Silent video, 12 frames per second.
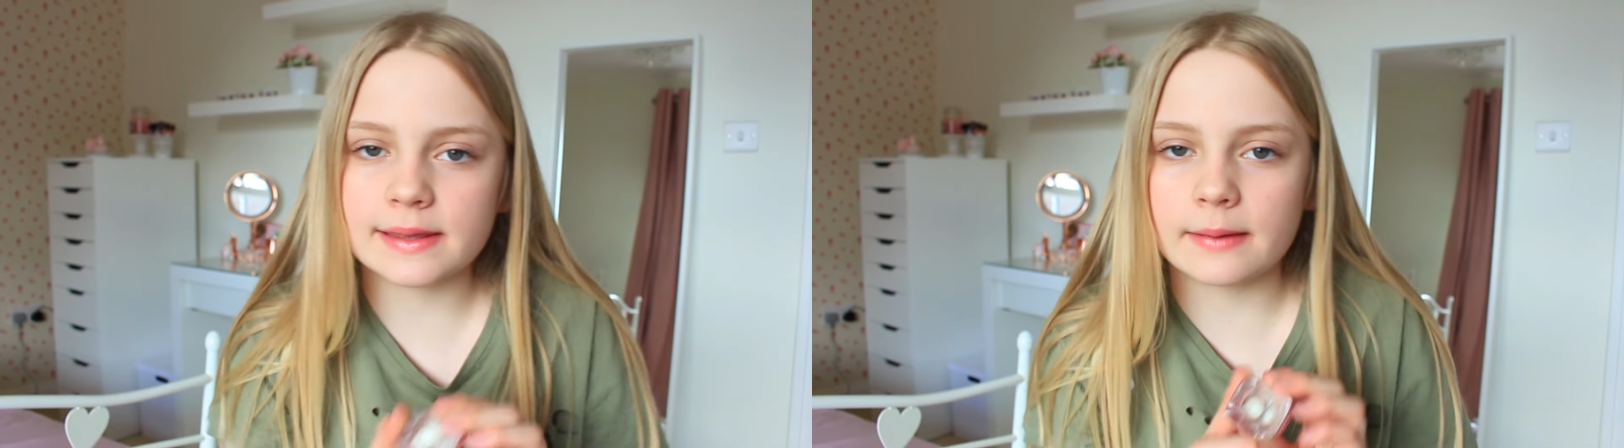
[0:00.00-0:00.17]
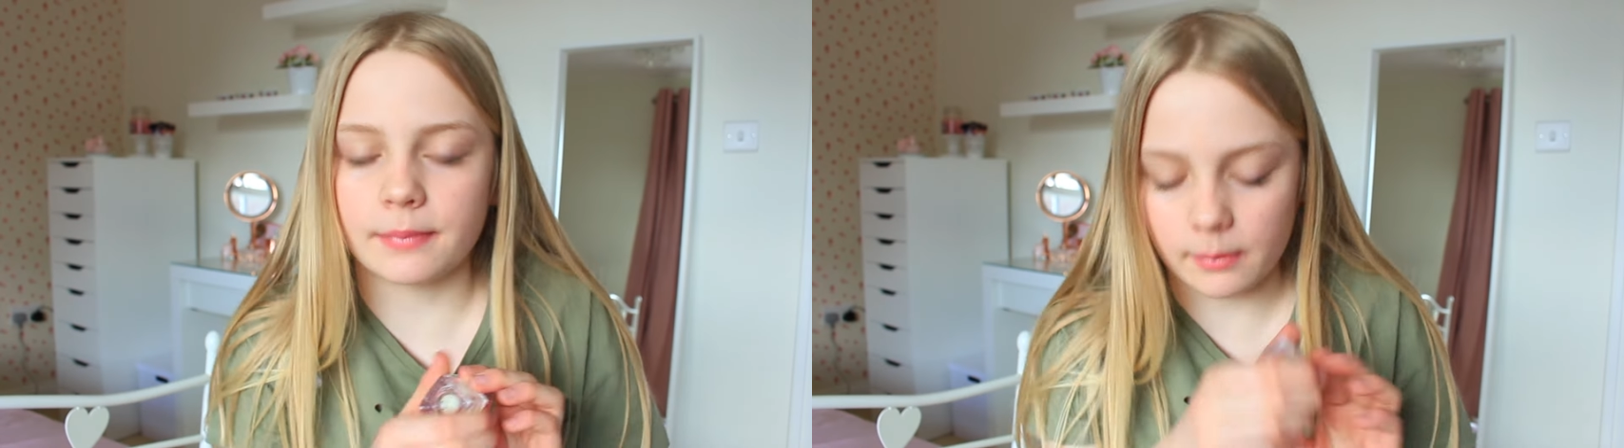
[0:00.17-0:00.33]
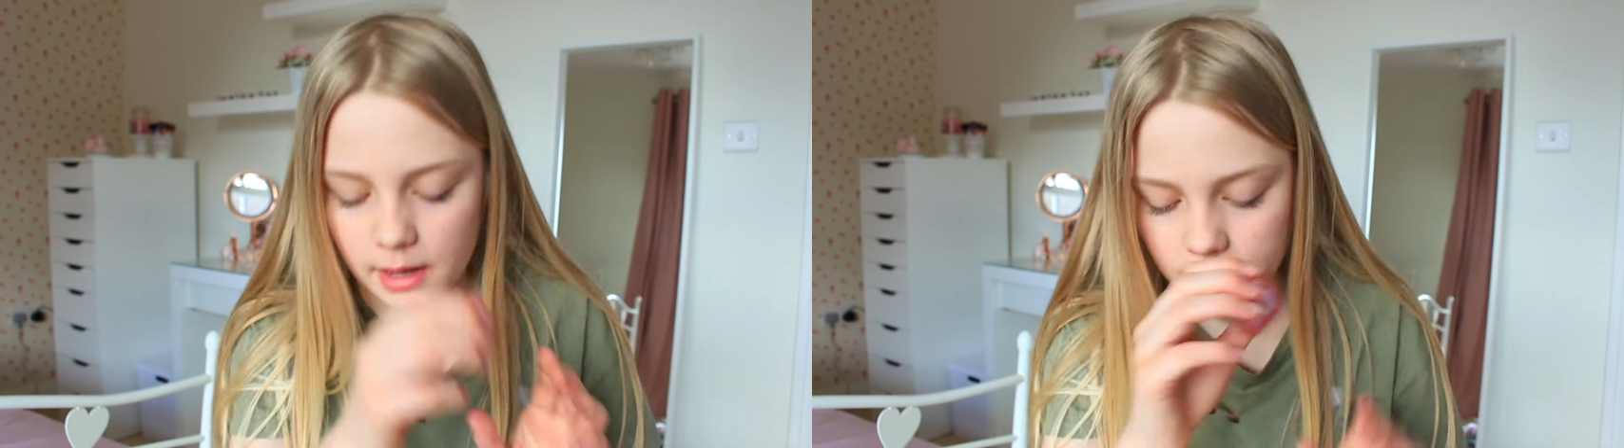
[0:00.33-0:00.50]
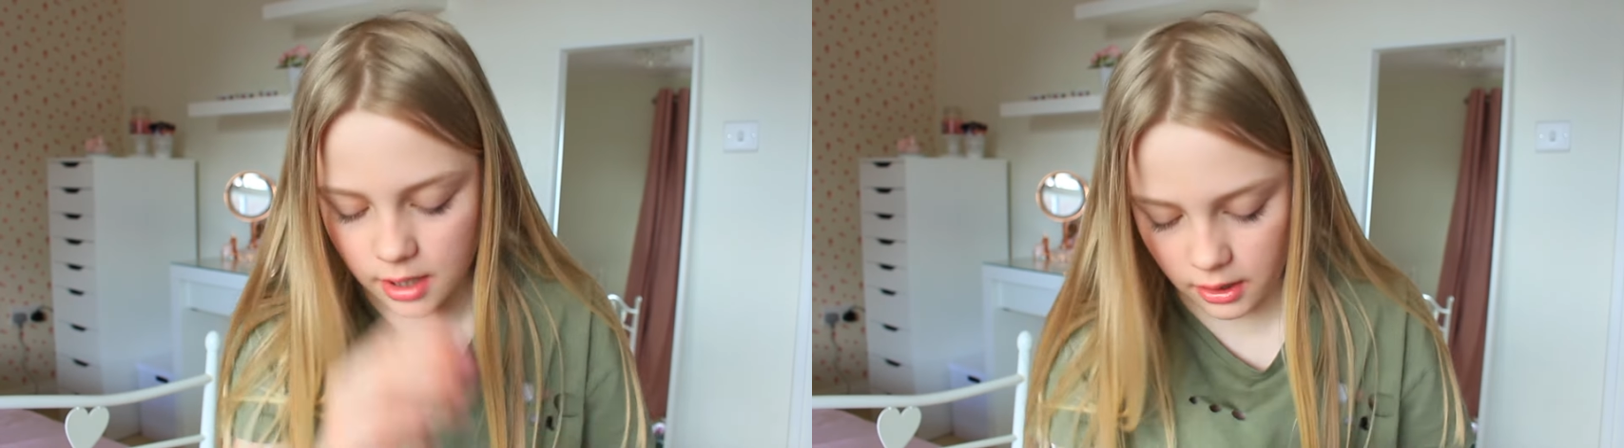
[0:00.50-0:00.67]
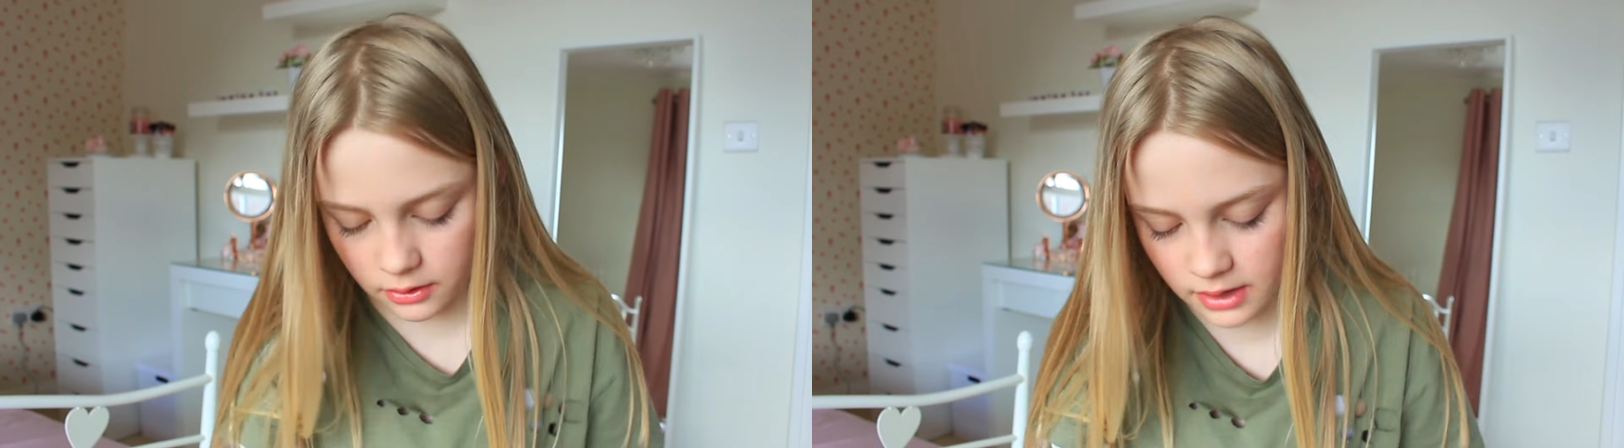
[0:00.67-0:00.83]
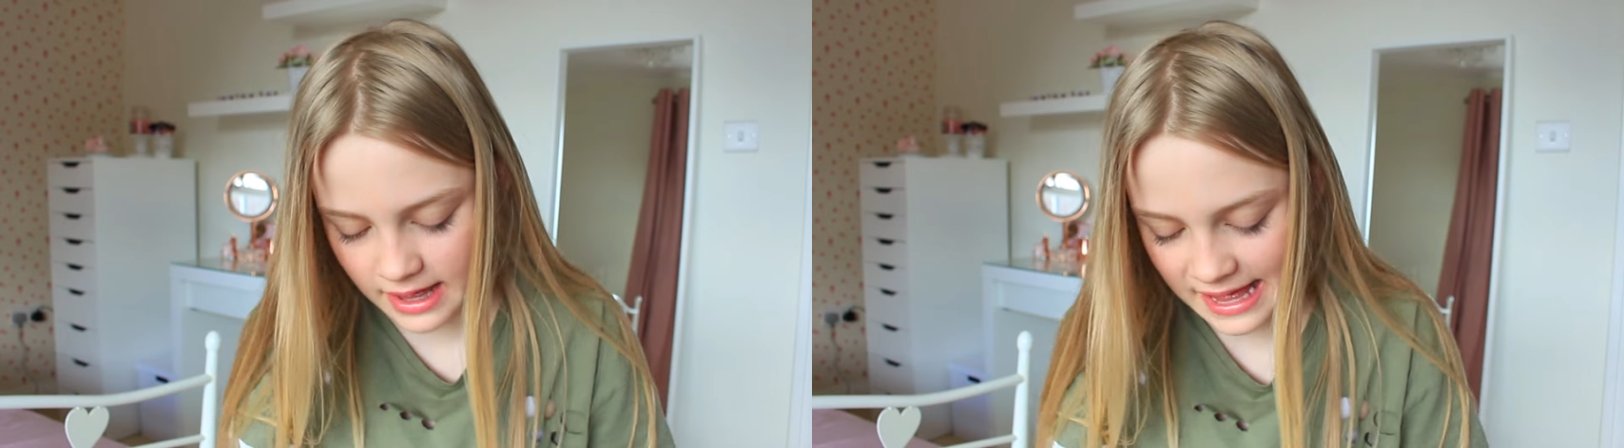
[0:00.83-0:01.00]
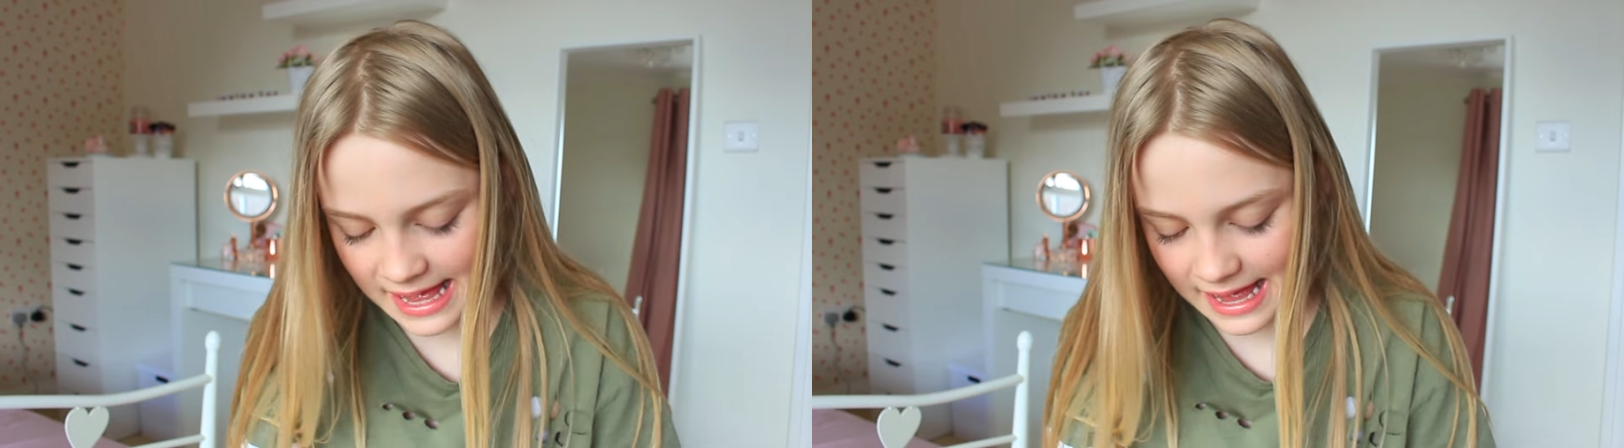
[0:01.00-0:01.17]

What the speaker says: lip balm I own.